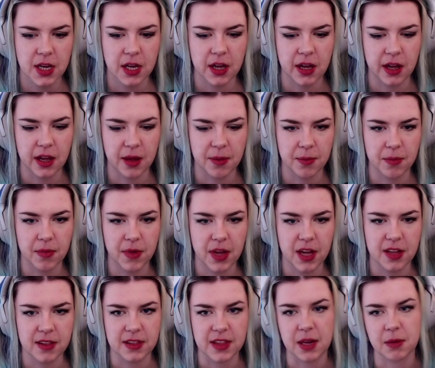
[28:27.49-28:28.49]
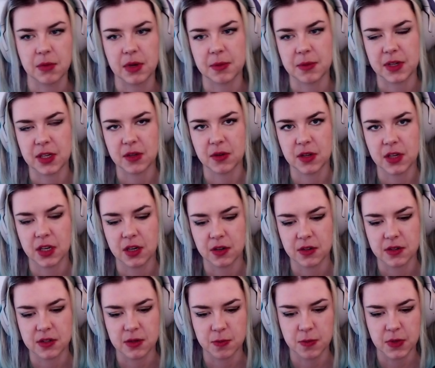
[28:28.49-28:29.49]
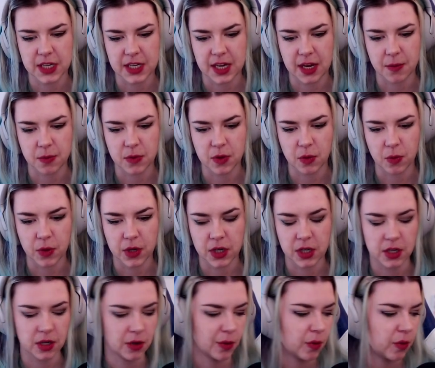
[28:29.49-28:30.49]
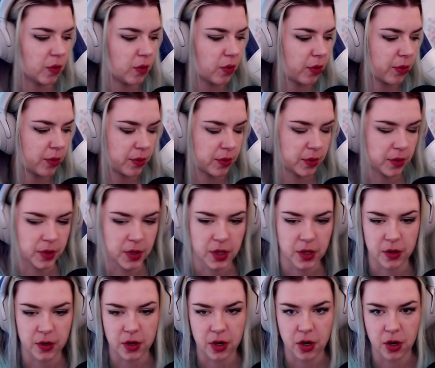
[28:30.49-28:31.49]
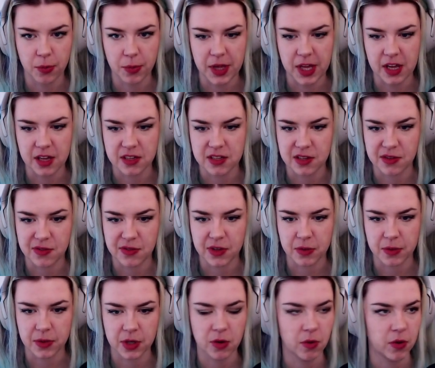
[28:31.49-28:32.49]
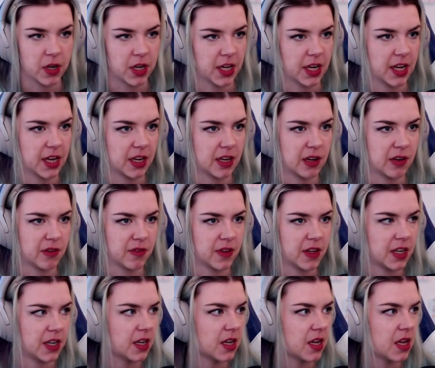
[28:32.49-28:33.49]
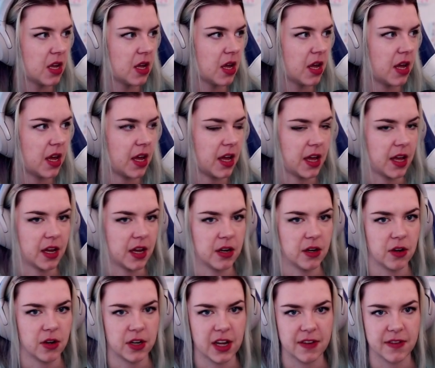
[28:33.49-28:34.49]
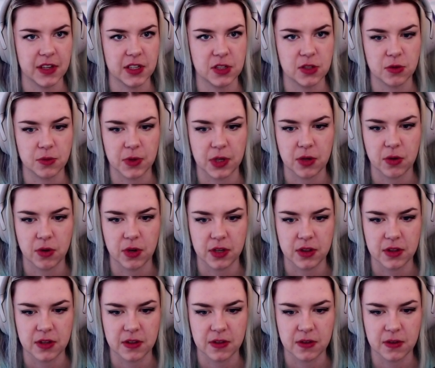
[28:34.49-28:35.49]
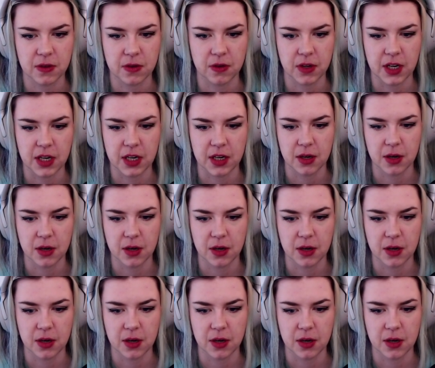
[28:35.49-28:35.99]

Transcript: And then maybe you can also pick up the window through your OBS if you're recording any of it, not having to record the screen,